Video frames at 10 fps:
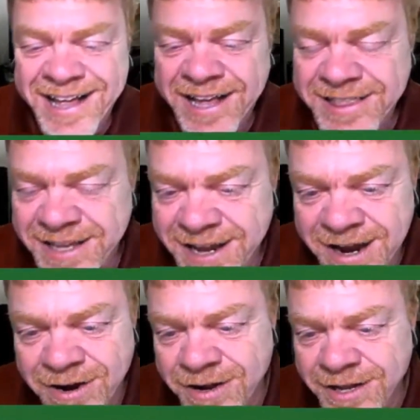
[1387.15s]
The
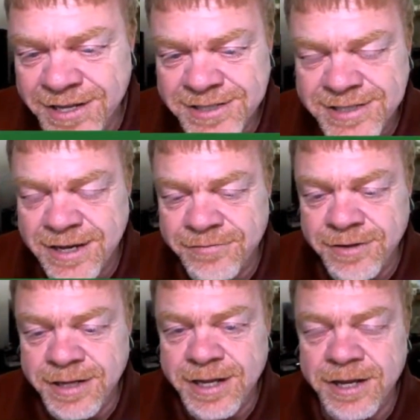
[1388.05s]
area is
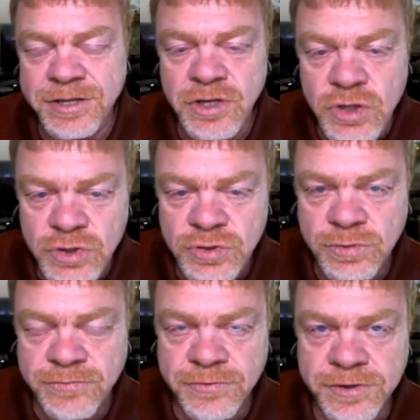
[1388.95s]
definitely
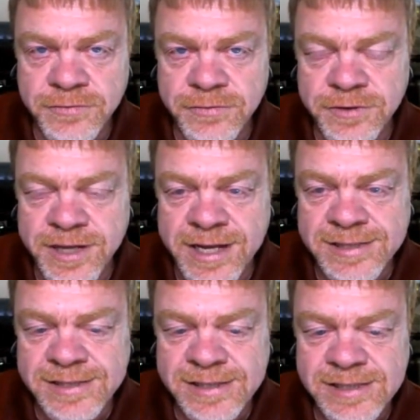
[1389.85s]
unusual for
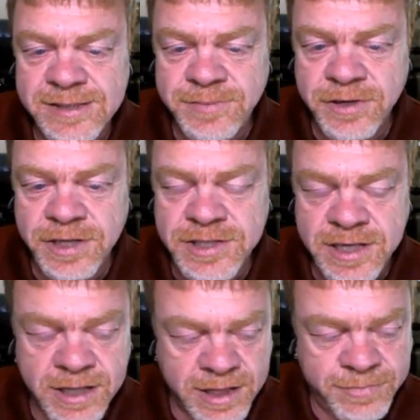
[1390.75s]
guest experience.
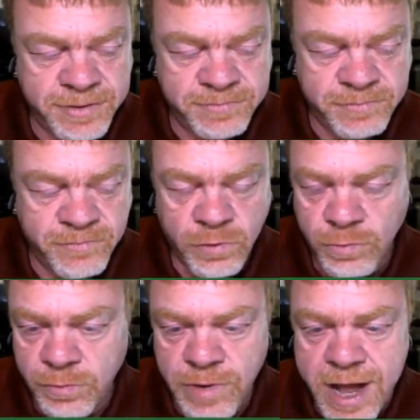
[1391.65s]
Before
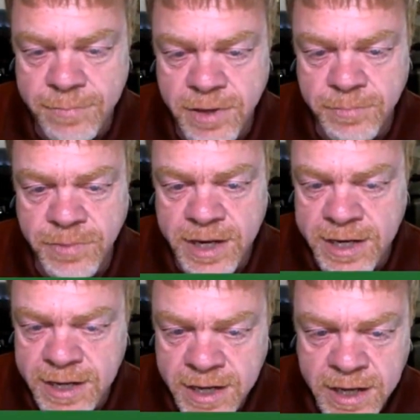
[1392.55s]
we wrap up,
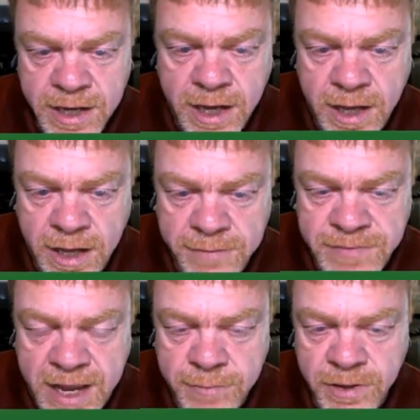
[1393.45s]

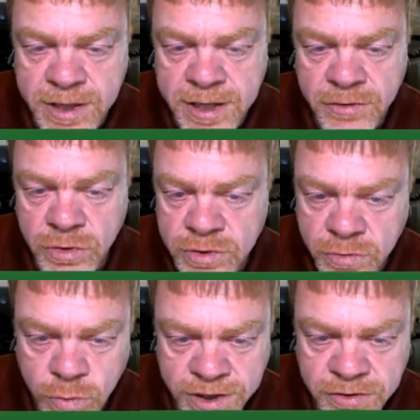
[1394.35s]
Amber, any other
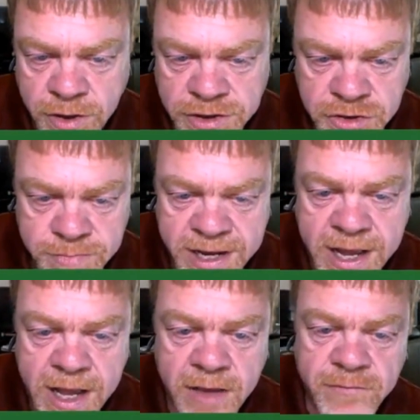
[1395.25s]
quick thoughts you may
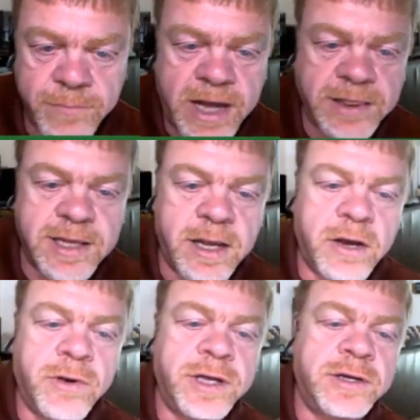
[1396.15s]
have about the
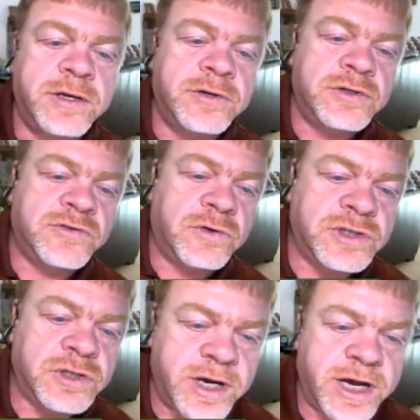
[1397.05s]
area as far
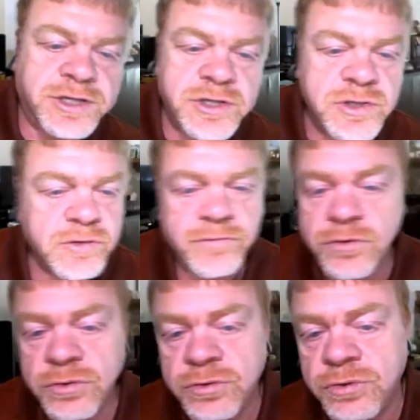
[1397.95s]
as attractions or
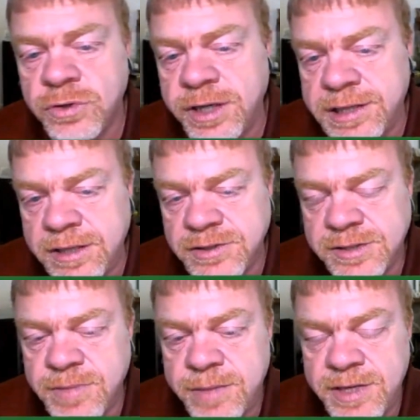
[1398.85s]
food or anything else
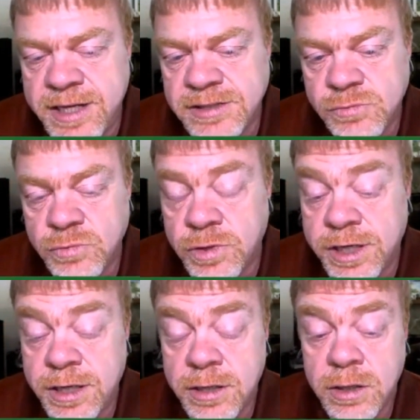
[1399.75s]
that maybe guests would want to
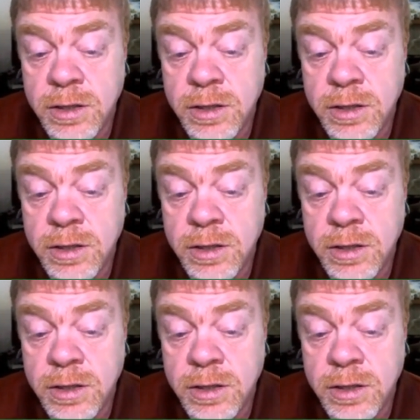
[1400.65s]
hear?